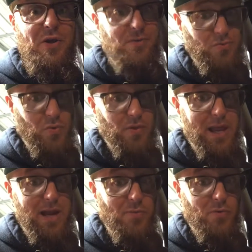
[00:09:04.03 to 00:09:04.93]
to where the
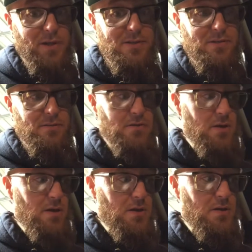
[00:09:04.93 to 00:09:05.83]
animal doesn't
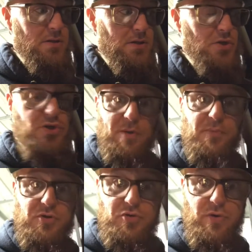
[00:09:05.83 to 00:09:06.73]

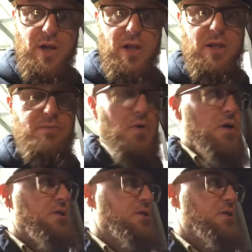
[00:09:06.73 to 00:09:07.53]
jump the string as much.